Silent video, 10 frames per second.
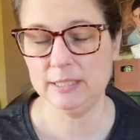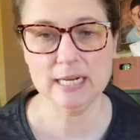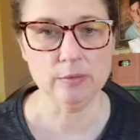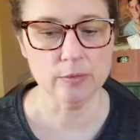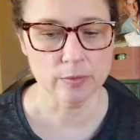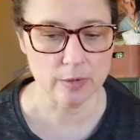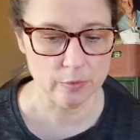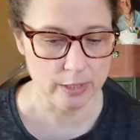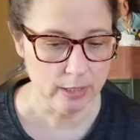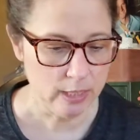down the
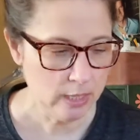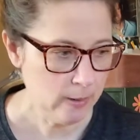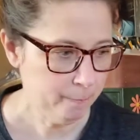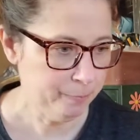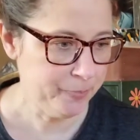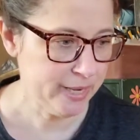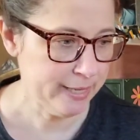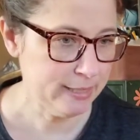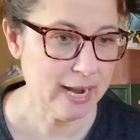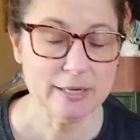road.
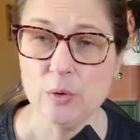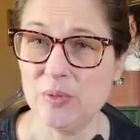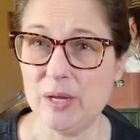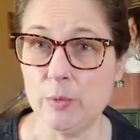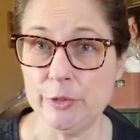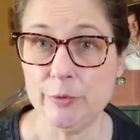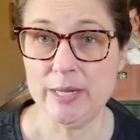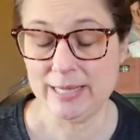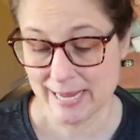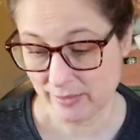But I don't think we're
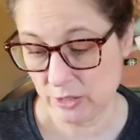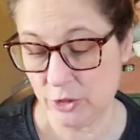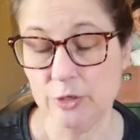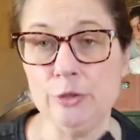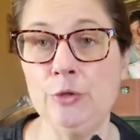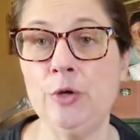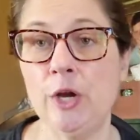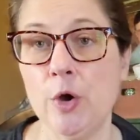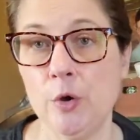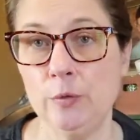doing that this year due to
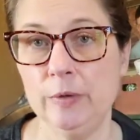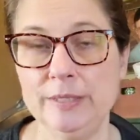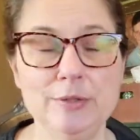COVID.